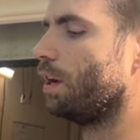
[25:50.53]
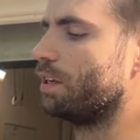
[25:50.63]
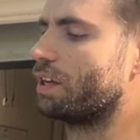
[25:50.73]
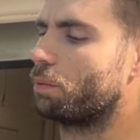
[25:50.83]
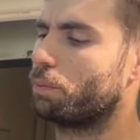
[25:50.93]
is
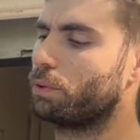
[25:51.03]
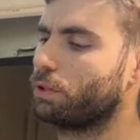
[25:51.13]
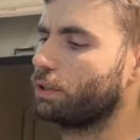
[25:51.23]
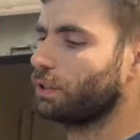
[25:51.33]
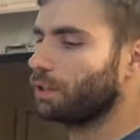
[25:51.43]
I'm gonna put
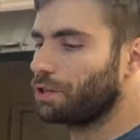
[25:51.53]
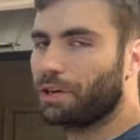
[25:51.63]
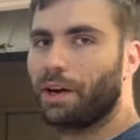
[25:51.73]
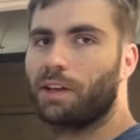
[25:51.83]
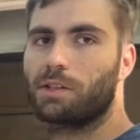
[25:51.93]
it on the
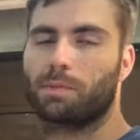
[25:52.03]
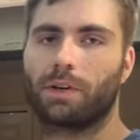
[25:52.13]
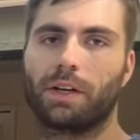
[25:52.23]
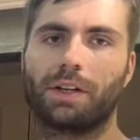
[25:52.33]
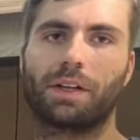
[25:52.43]
trans brake.